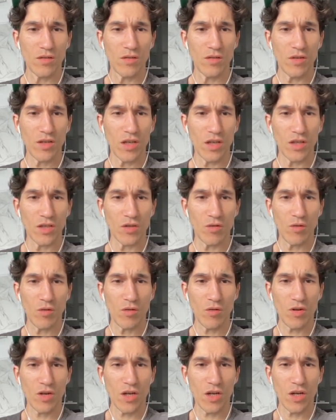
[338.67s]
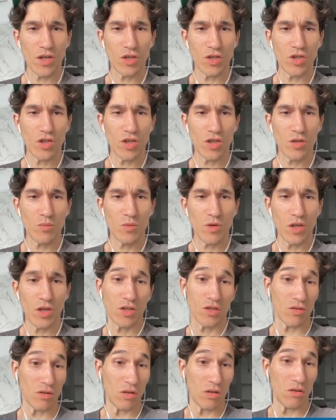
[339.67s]
He has ore, he has chip, he
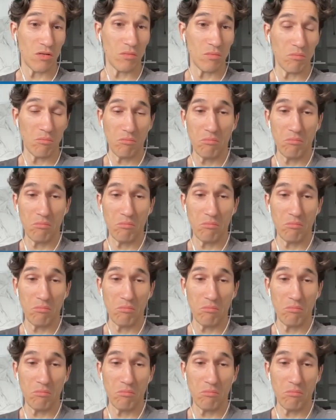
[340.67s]
has grain.